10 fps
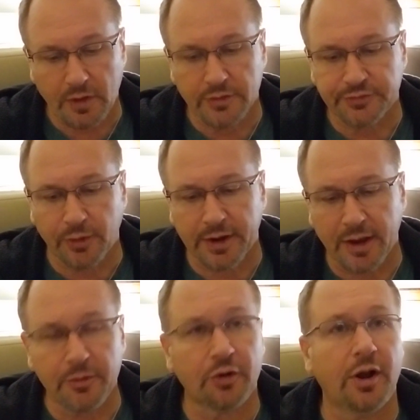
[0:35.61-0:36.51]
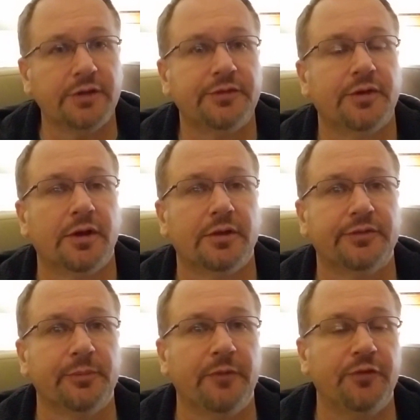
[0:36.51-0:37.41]
So I came across
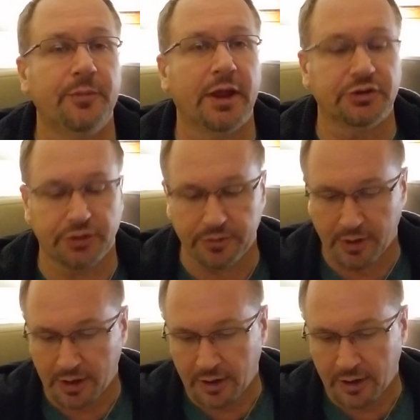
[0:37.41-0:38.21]
some information.